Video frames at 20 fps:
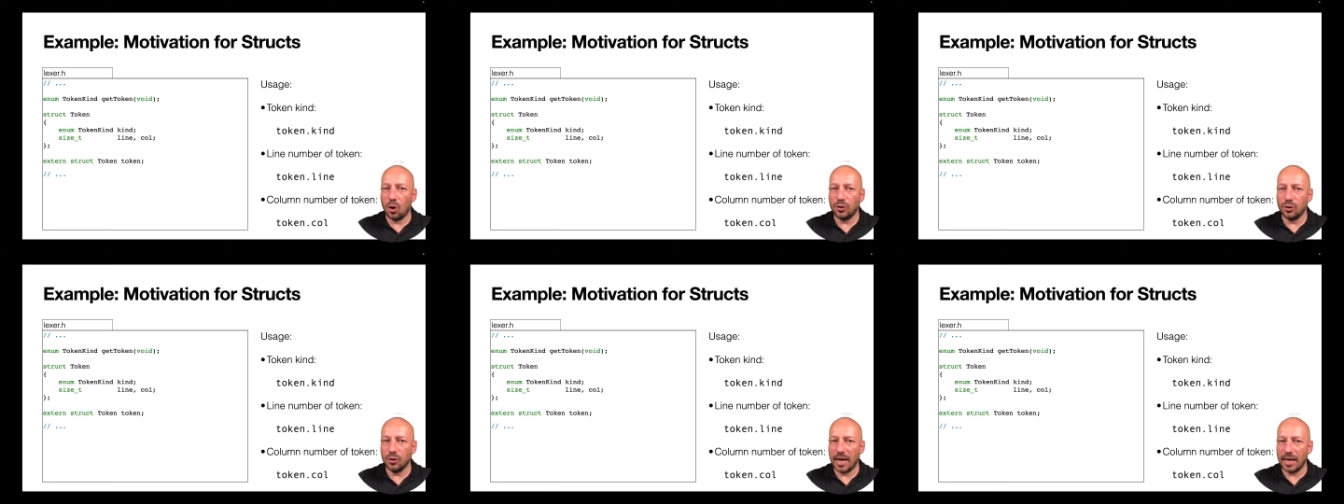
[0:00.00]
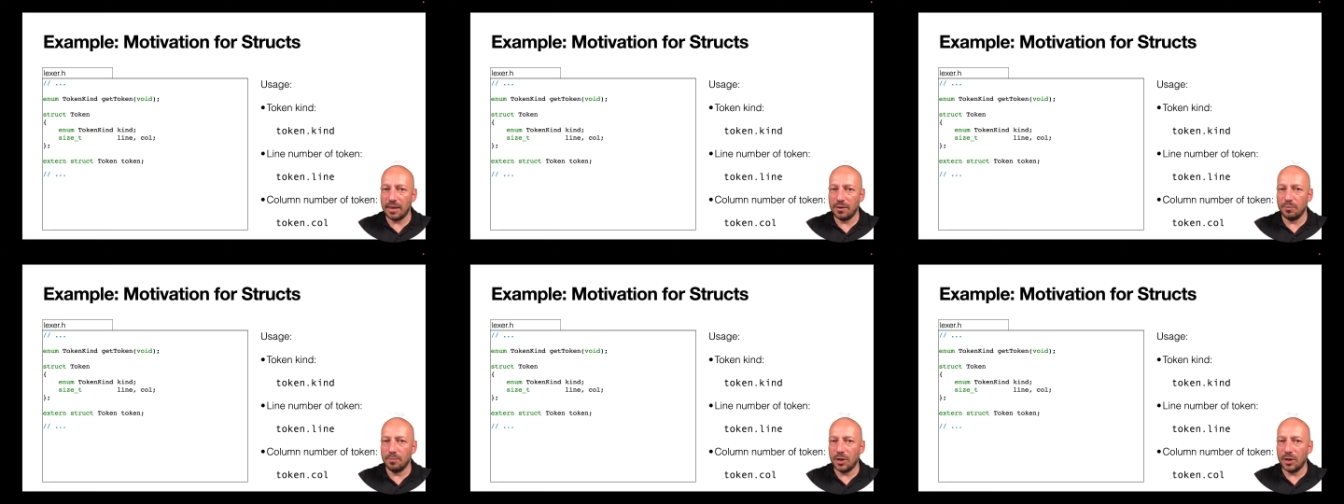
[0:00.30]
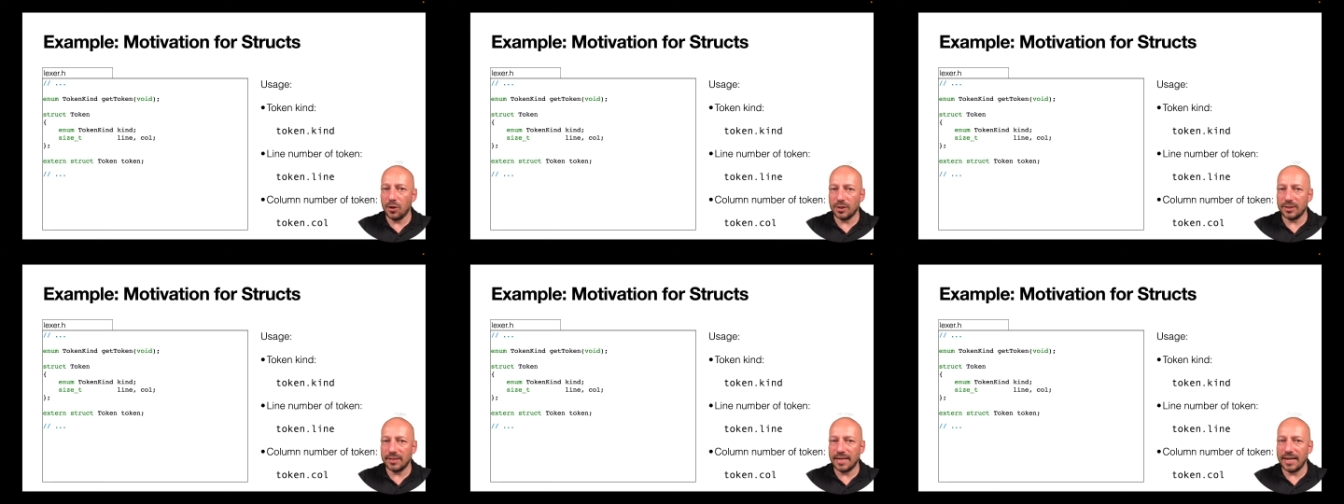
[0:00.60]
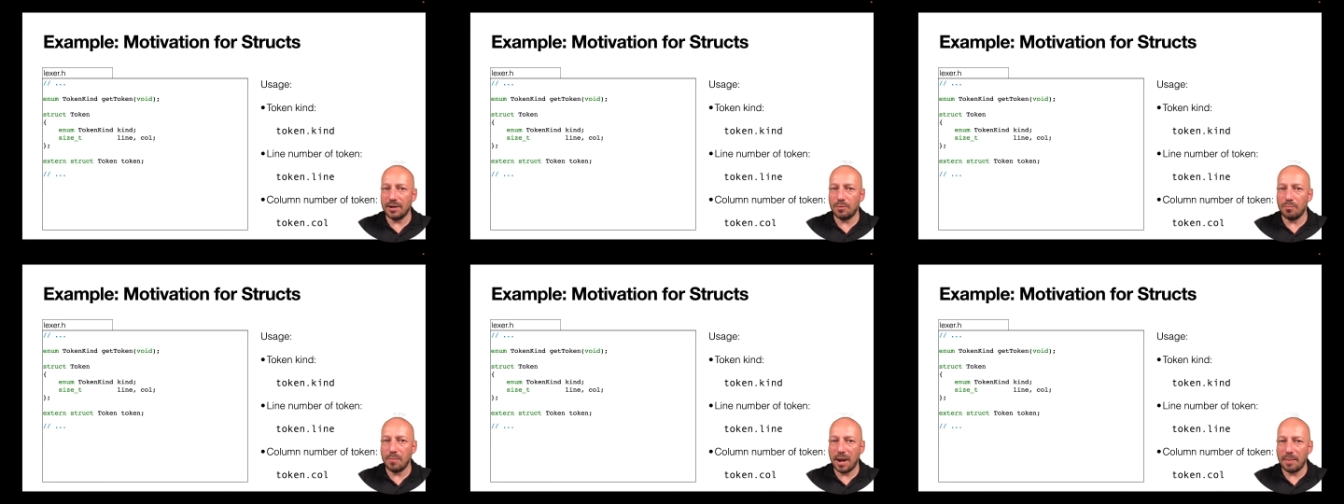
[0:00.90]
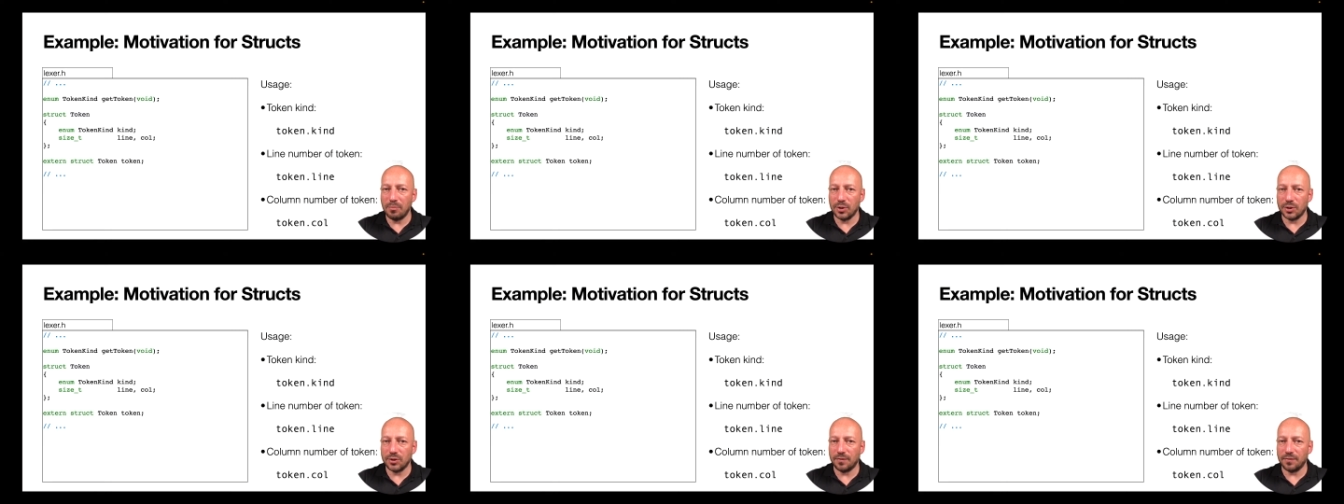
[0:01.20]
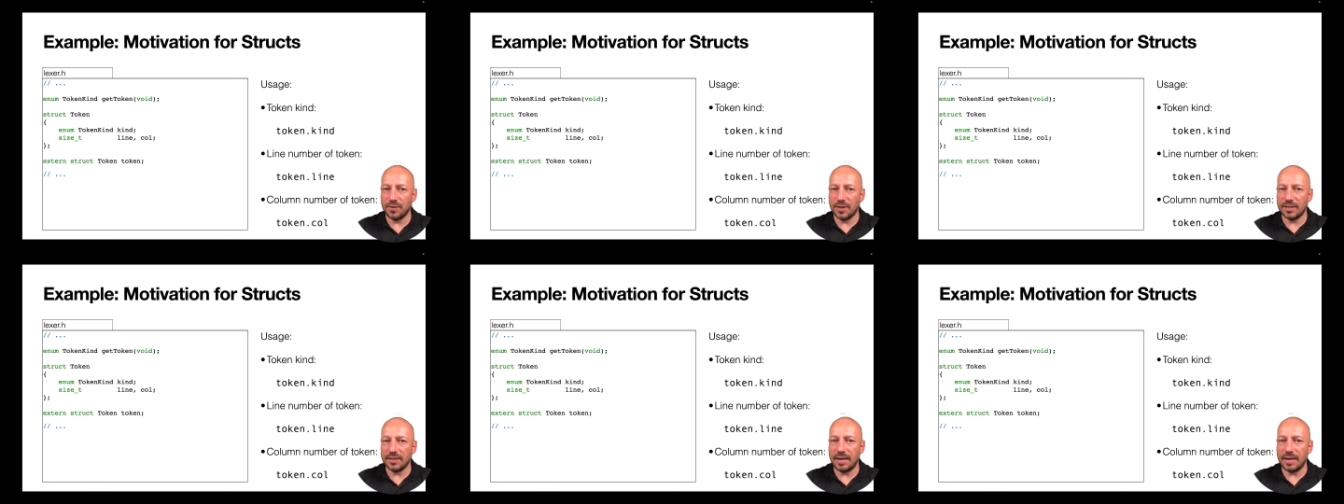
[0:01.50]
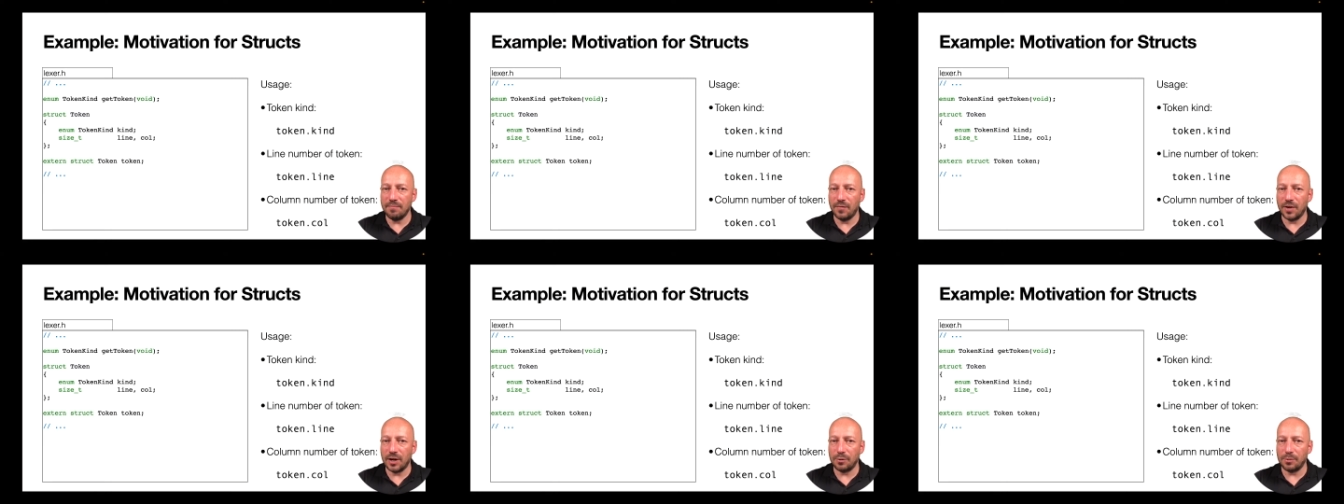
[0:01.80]
together because they are members of the
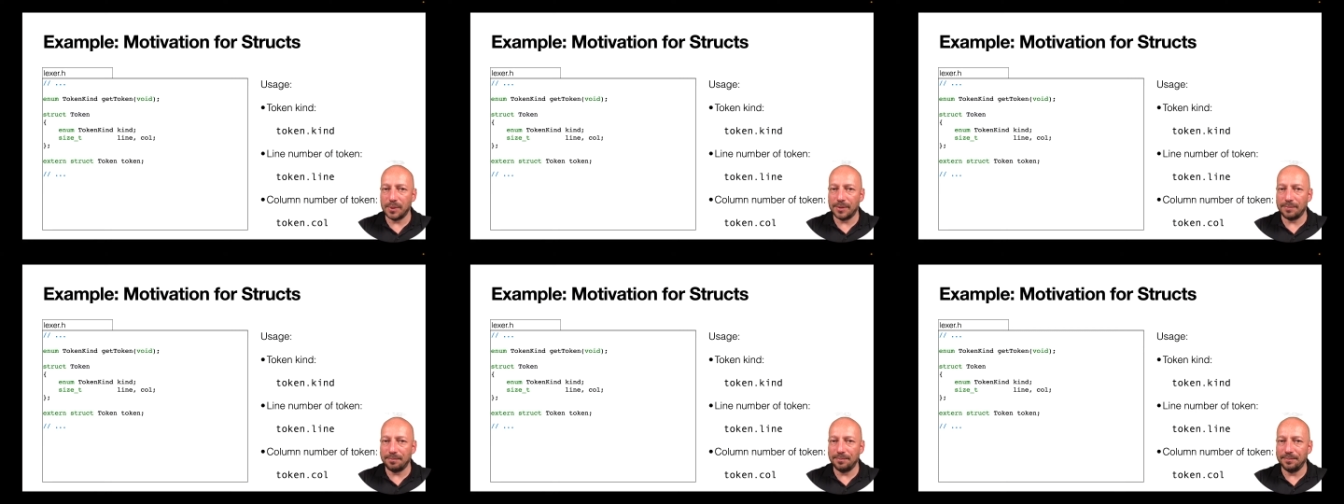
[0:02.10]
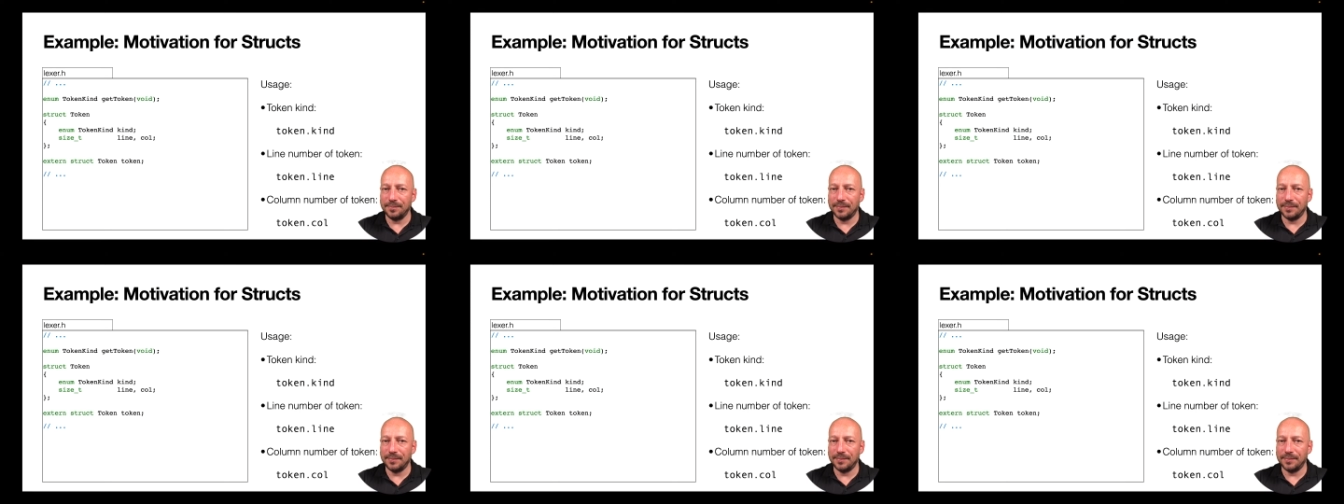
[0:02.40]
same variable.